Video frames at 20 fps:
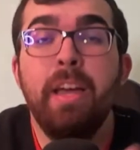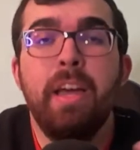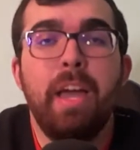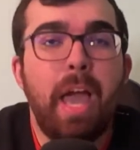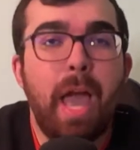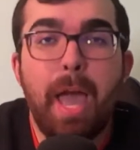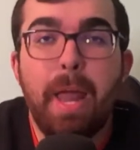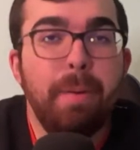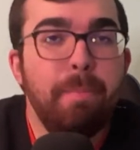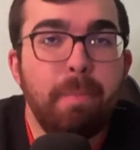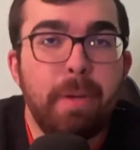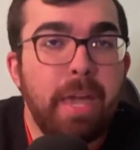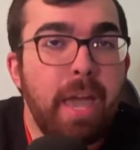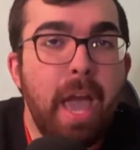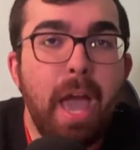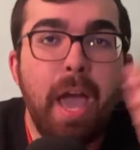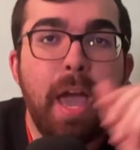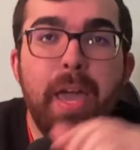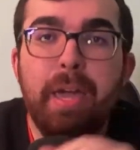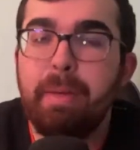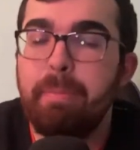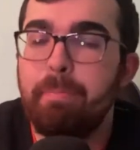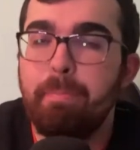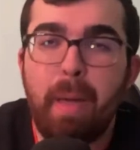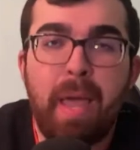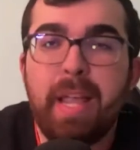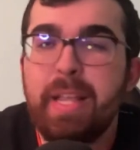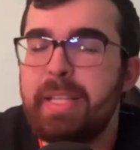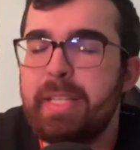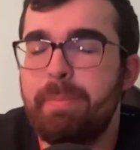NBA,
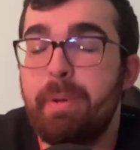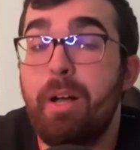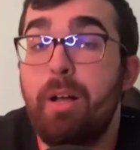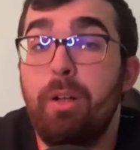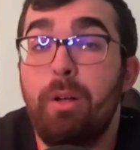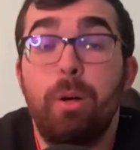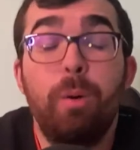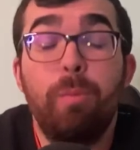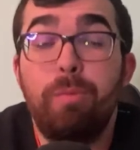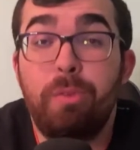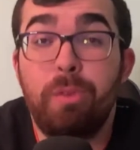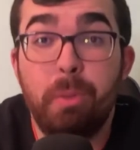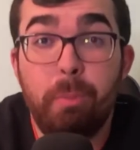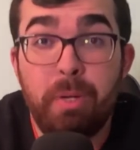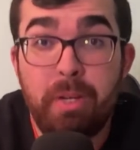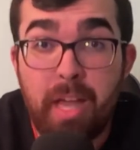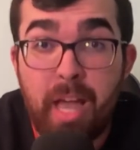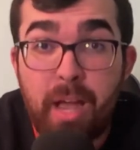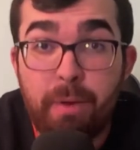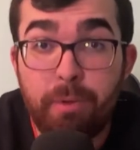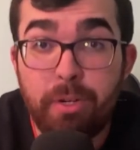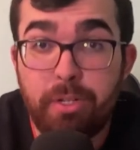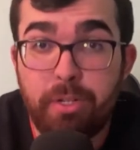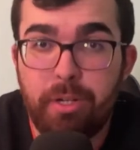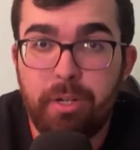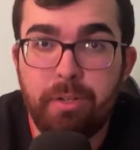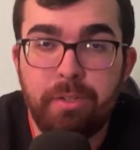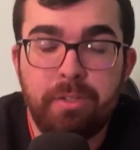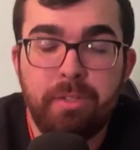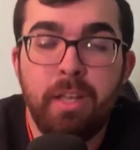baseball, hopefully when that
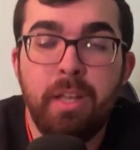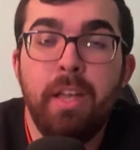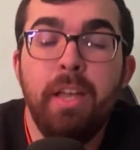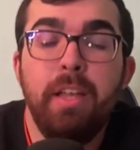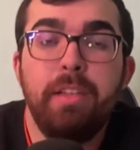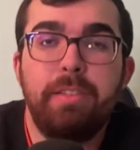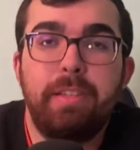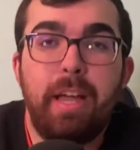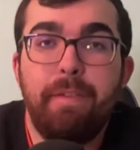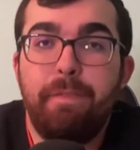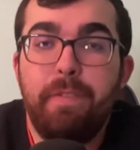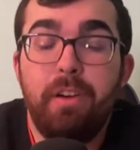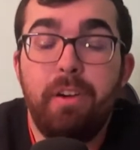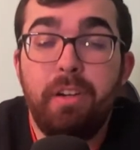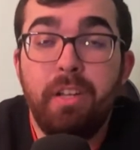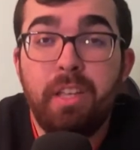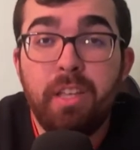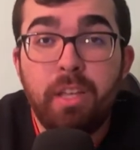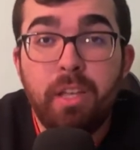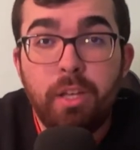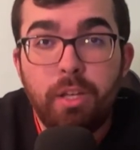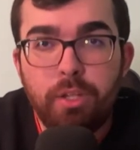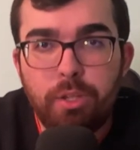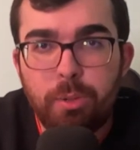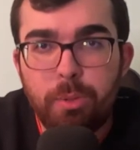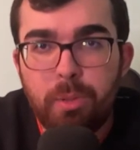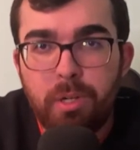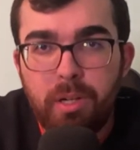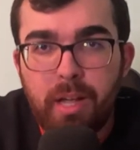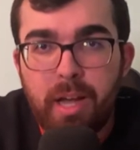returns, definitely
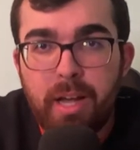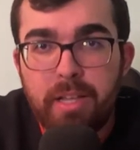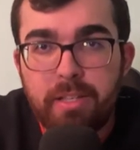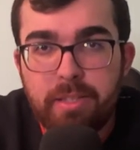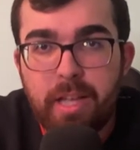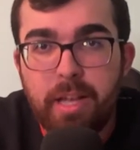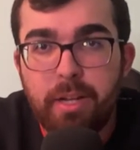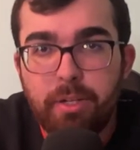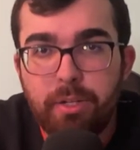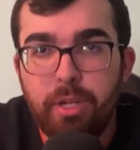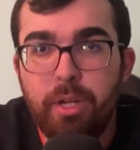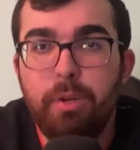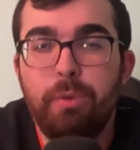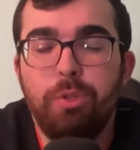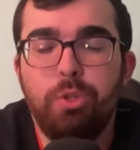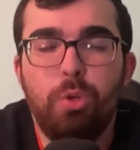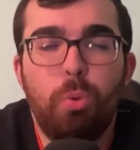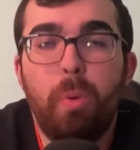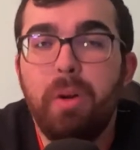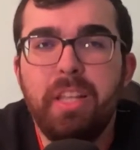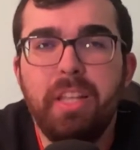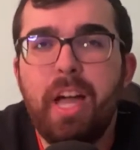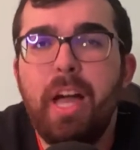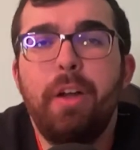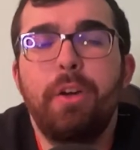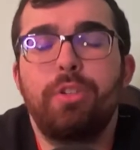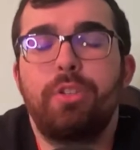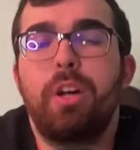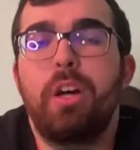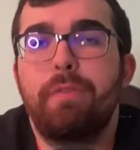utilize that code,
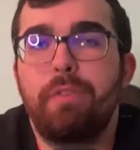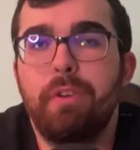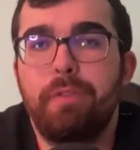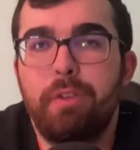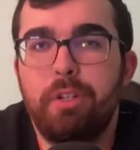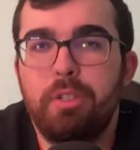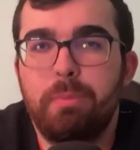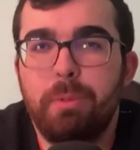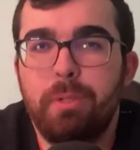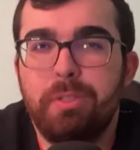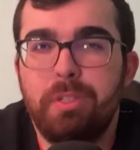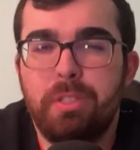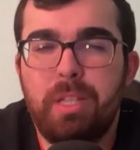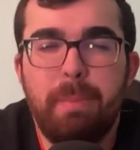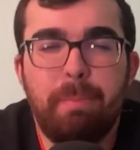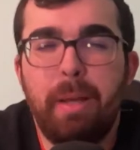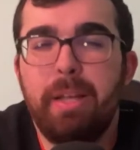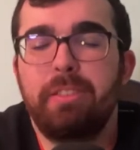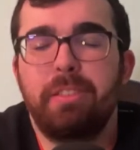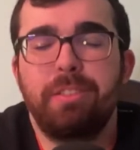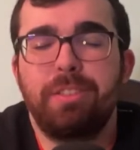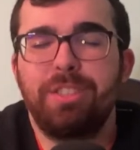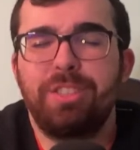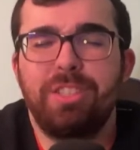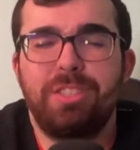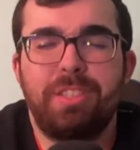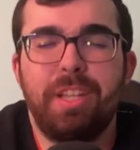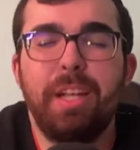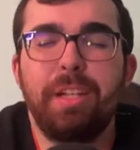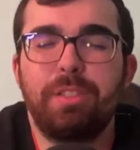$20 off your first purchase. That basically
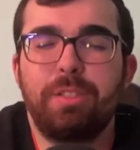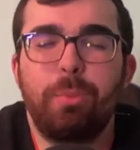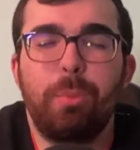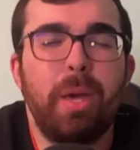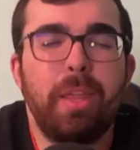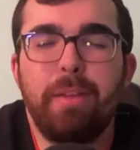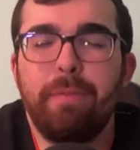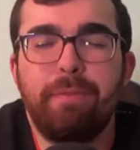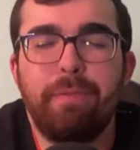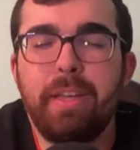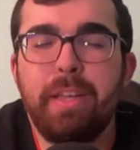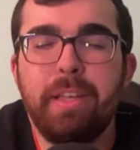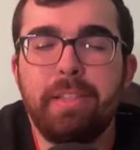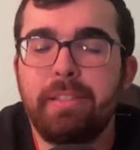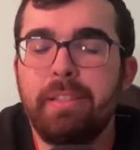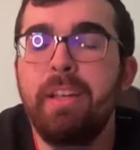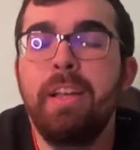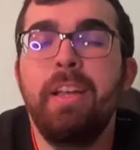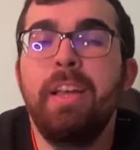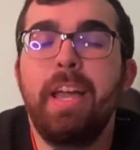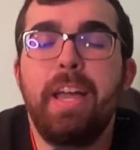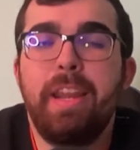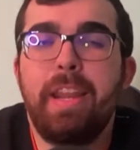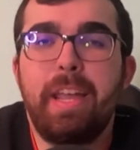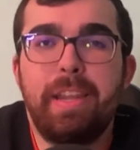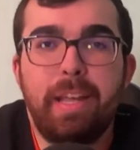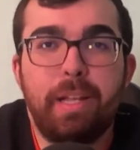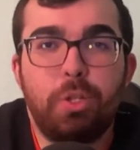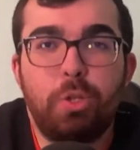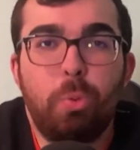just takes away the fees, and hey,
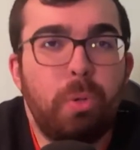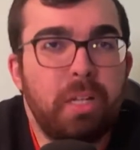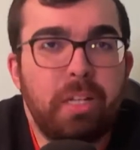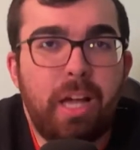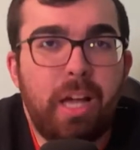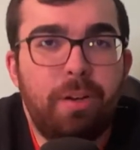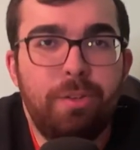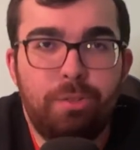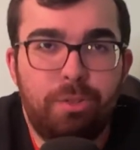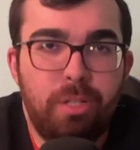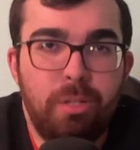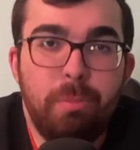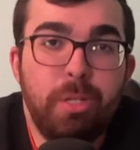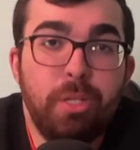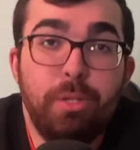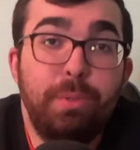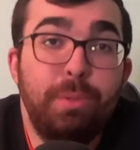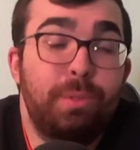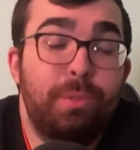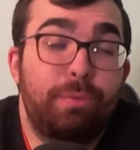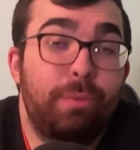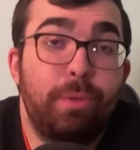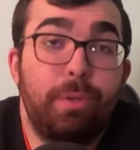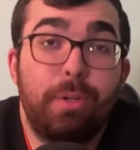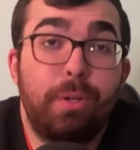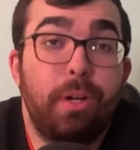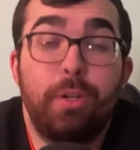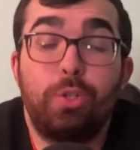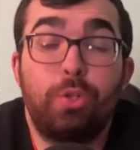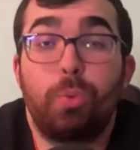that $20 can be used
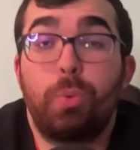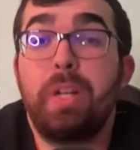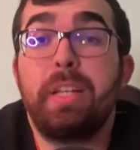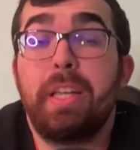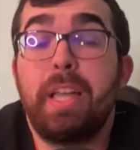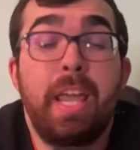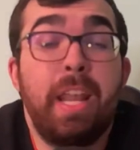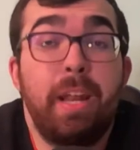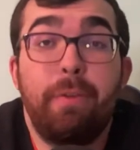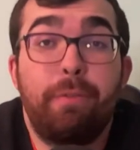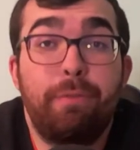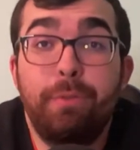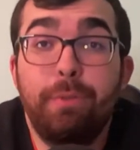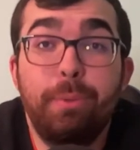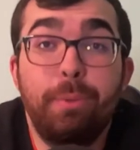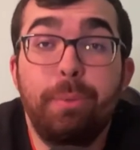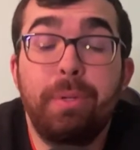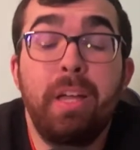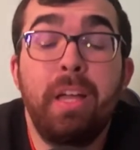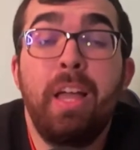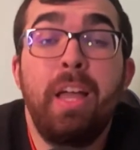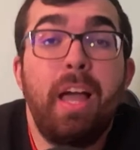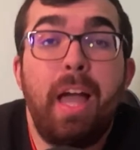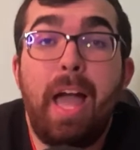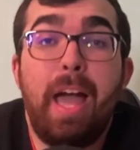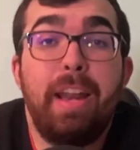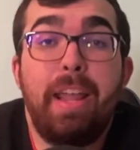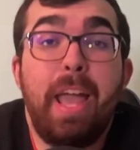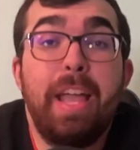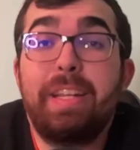for a drink and a food
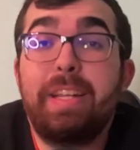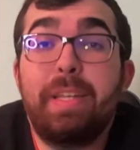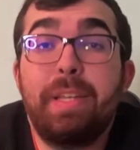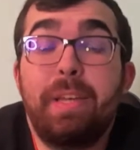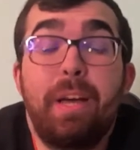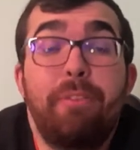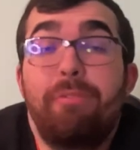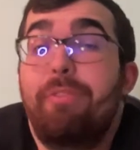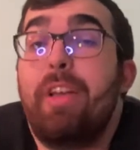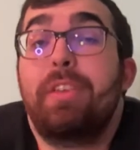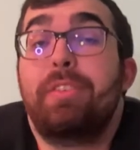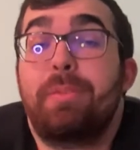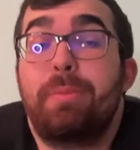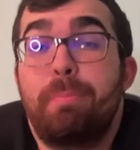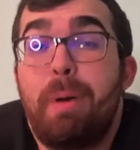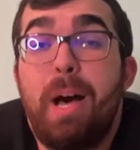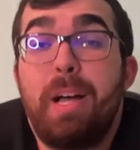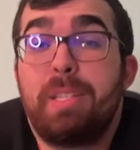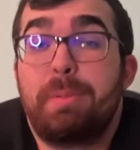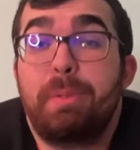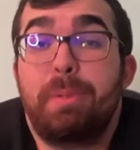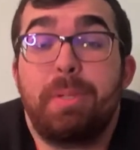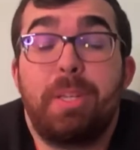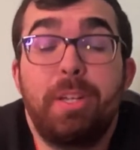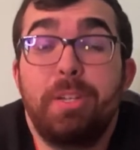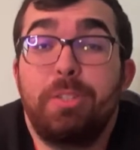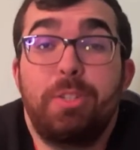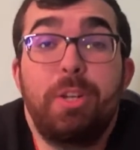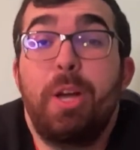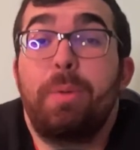at any event possible,
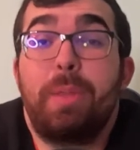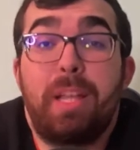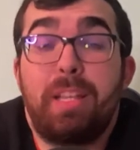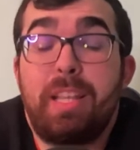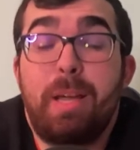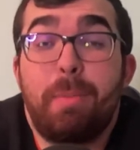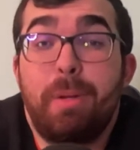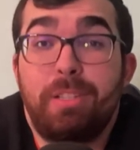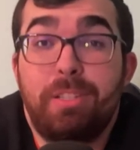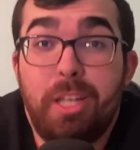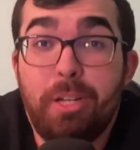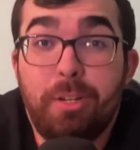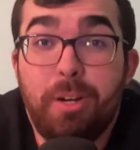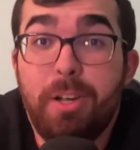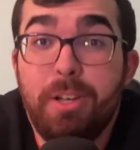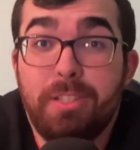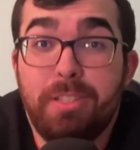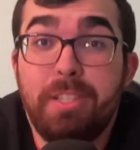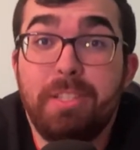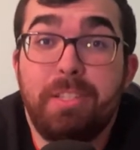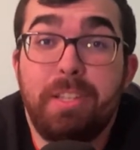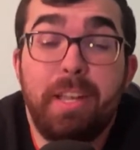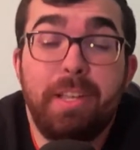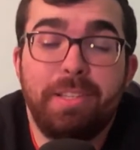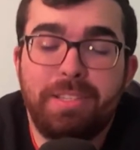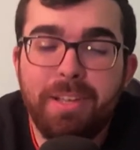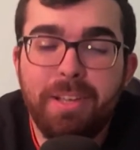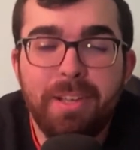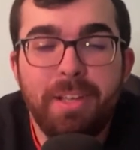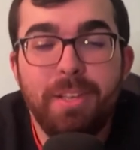because you know that's how much they cost these
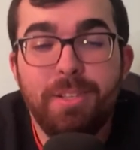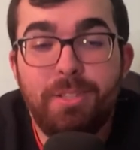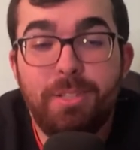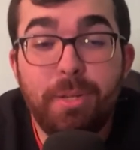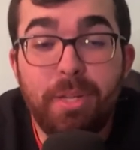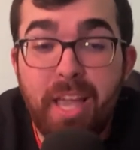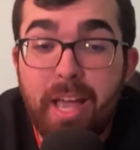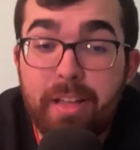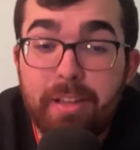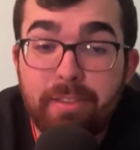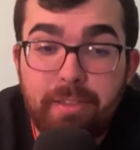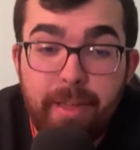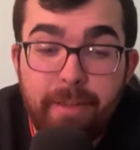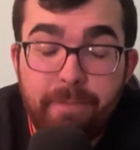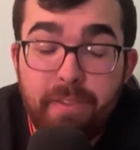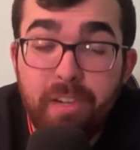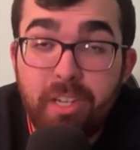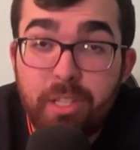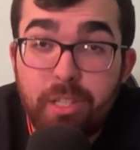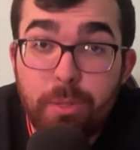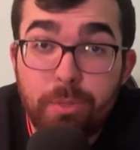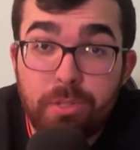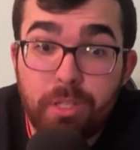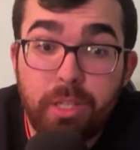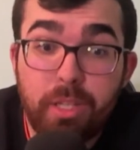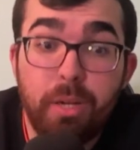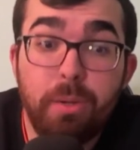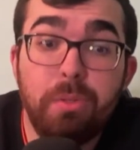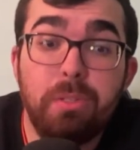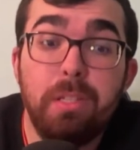days. So yeah, definitely use the
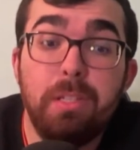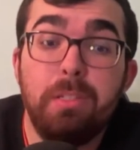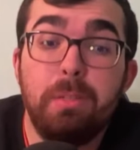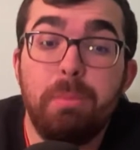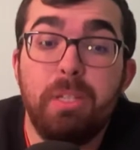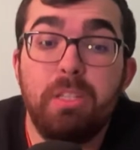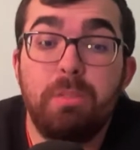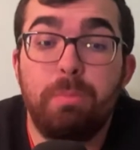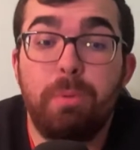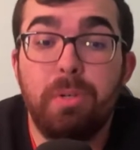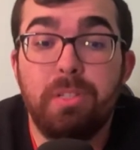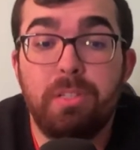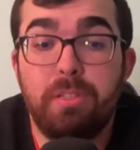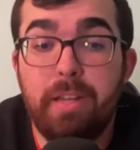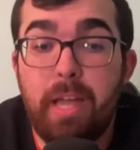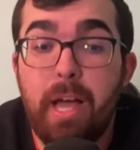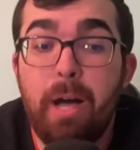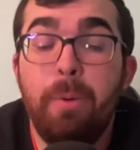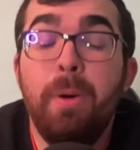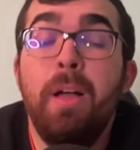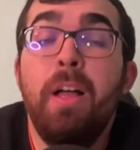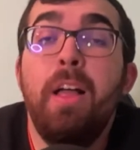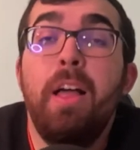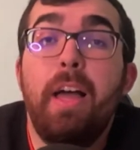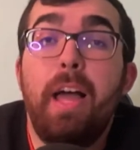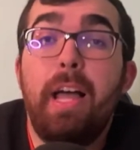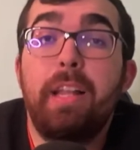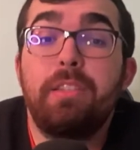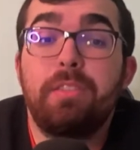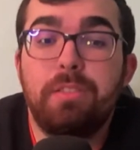code TTPSPORTS now
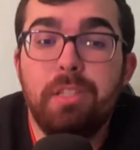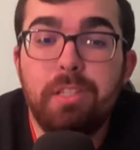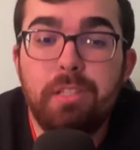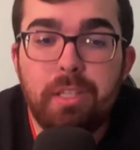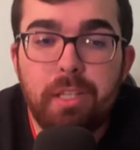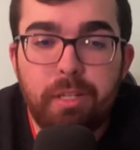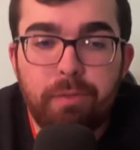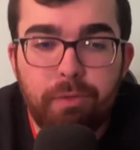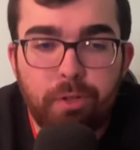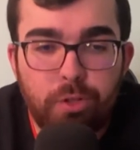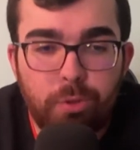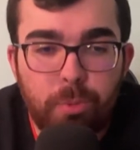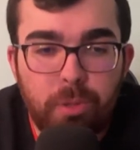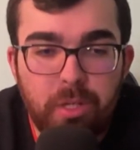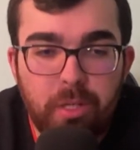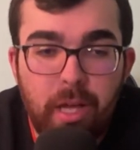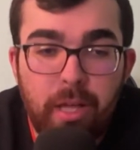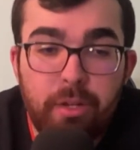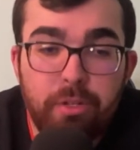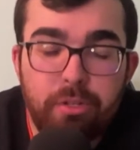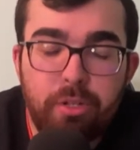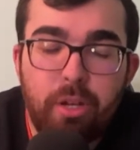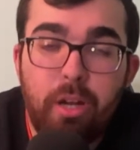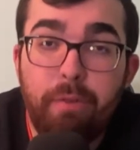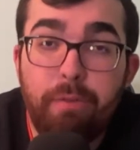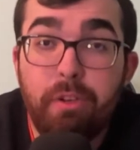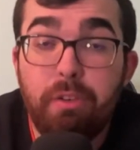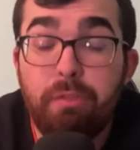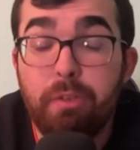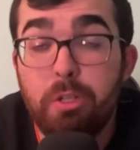at SeatGeek for $20
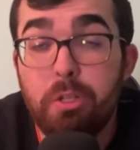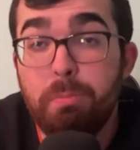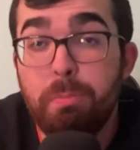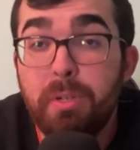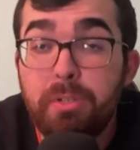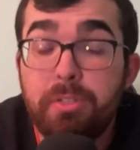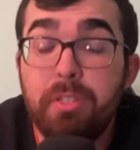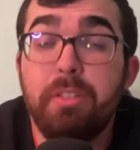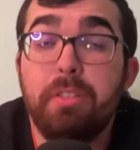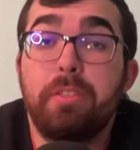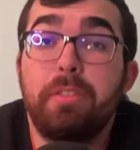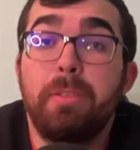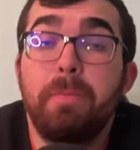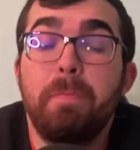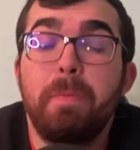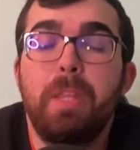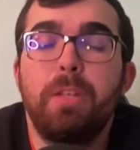off your first purchase.